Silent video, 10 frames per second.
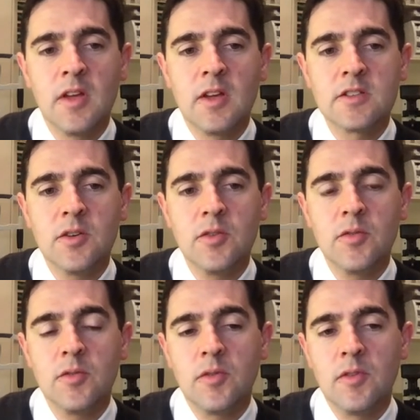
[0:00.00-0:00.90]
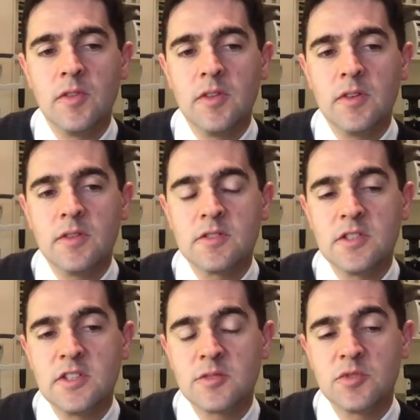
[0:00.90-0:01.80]
So the
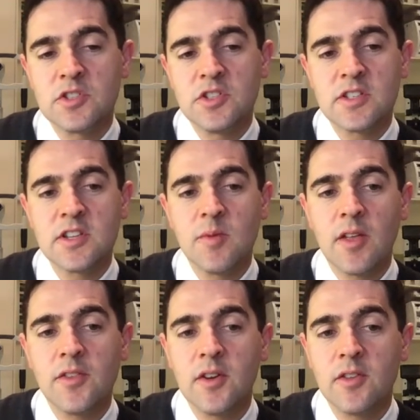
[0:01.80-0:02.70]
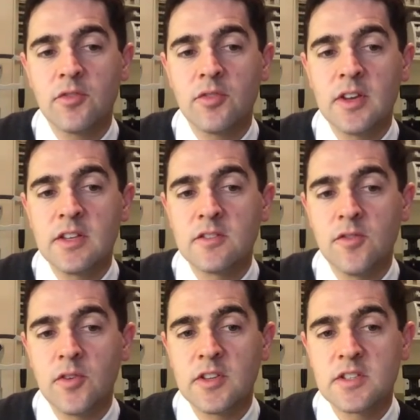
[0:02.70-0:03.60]
statistics were suggested about 33 to
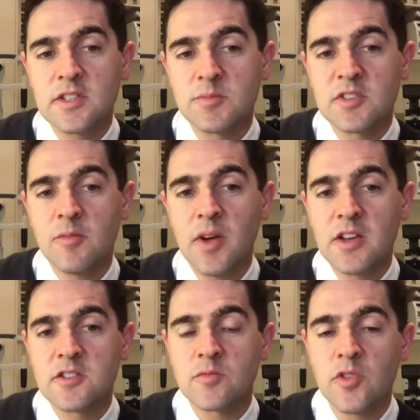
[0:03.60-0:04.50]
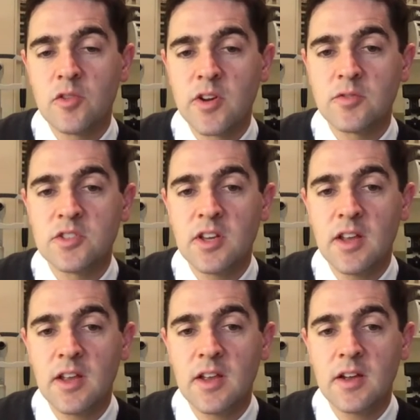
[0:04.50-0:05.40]
46% of patients with a retinal
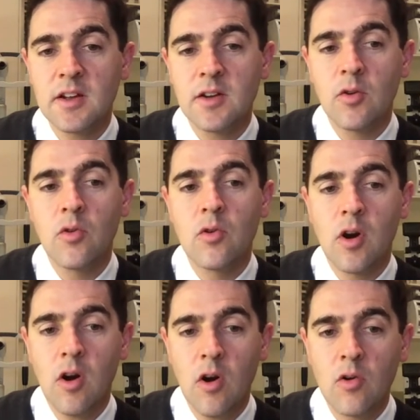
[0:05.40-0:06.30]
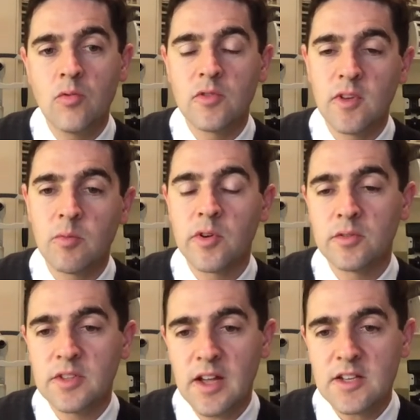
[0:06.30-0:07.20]
tear or a hole will develop
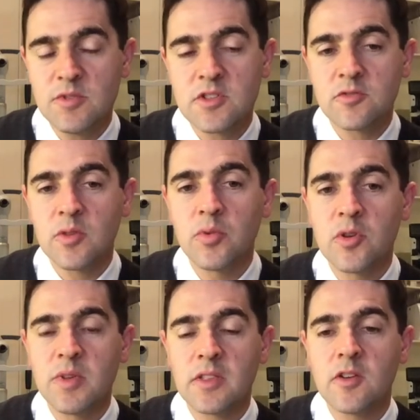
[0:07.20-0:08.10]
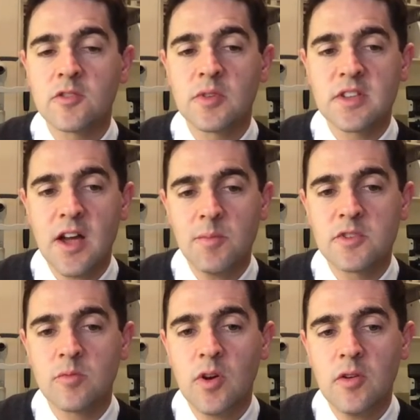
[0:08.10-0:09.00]
retinal detachments. It's really important to pick those ones up
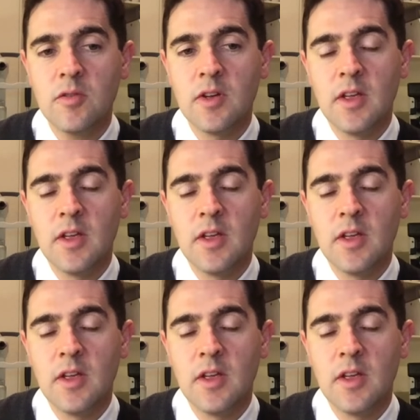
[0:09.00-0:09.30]
as well.